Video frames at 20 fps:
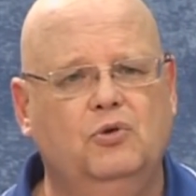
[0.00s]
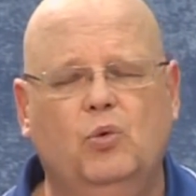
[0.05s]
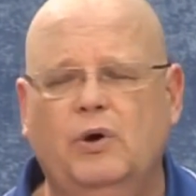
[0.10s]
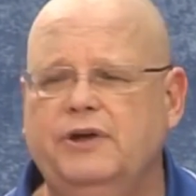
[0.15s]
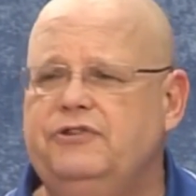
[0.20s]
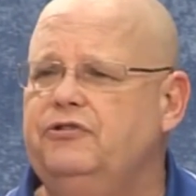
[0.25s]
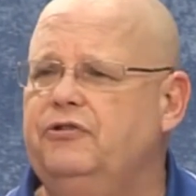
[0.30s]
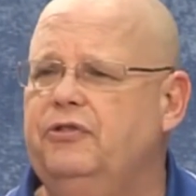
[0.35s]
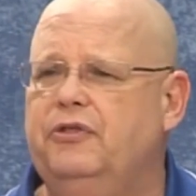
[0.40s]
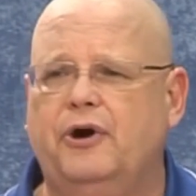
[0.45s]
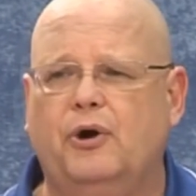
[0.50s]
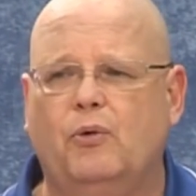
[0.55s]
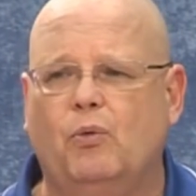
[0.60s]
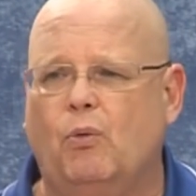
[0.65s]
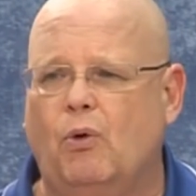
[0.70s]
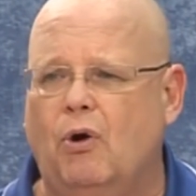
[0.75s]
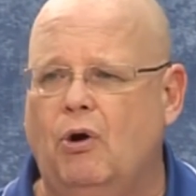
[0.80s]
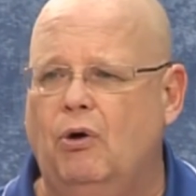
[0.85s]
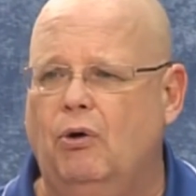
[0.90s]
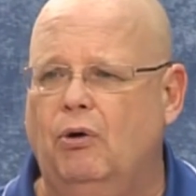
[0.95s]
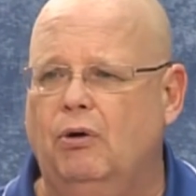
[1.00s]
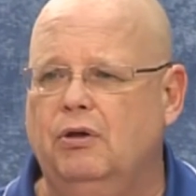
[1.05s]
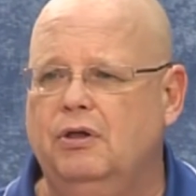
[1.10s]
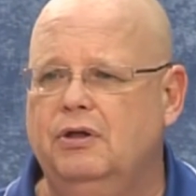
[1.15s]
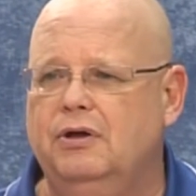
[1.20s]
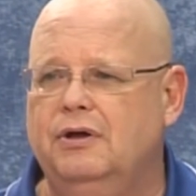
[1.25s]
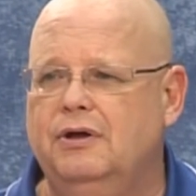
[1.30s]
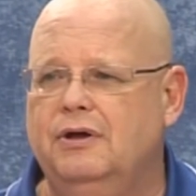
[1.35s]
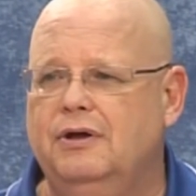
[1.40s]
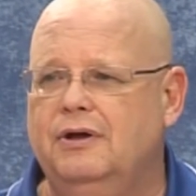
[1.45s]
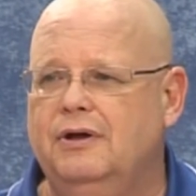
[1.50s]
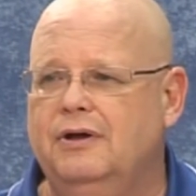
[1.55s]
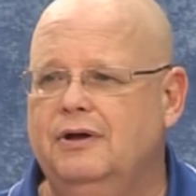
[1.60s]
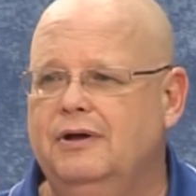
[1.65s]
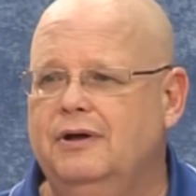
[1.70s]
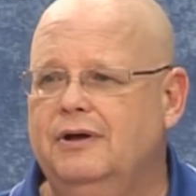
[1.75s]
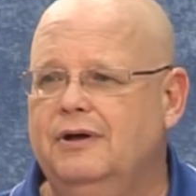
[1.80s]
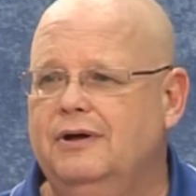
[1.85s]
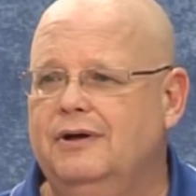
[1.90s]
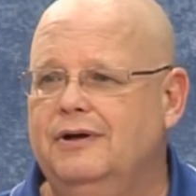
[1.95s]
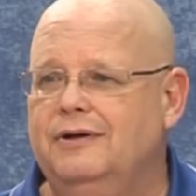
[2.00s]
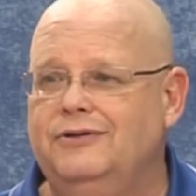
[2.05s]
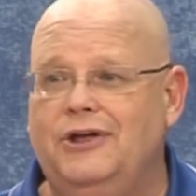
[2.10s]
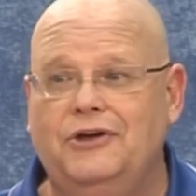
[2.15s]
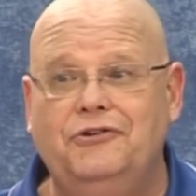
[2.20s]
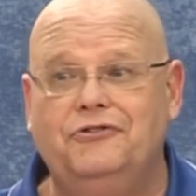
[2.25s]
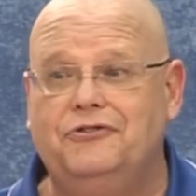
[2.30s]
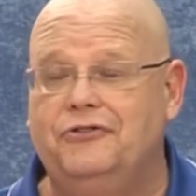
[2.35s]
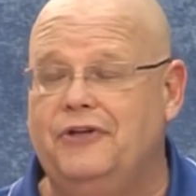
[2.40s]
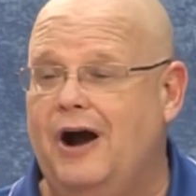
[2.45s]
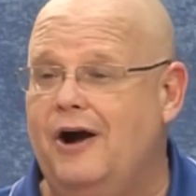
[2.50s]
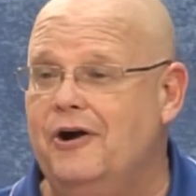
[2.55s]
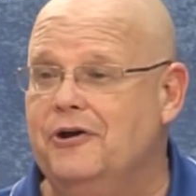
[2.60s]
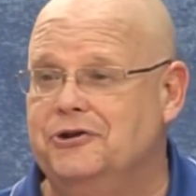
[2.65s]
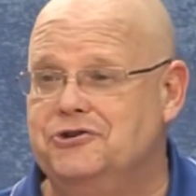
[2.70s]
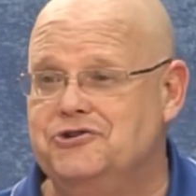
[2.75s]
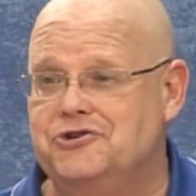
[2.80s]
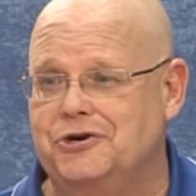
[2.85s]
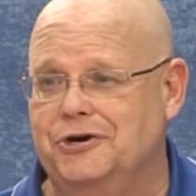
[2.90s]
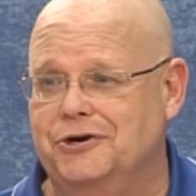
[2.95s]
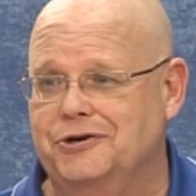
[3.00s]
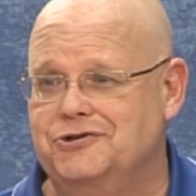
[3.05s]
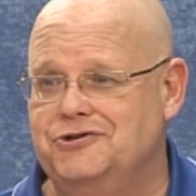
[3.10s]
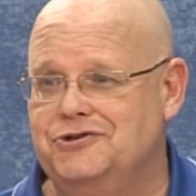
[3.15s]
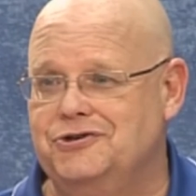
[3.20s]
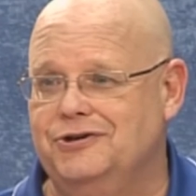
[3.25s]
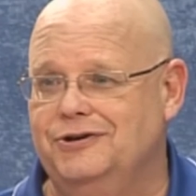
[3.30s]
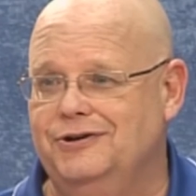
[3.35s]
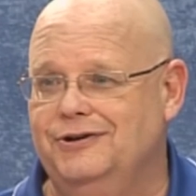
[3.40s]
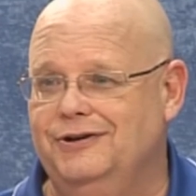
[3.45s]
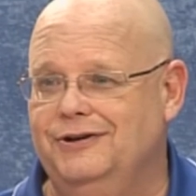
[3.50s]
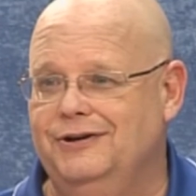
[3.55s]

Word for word: What's their role? They start a church,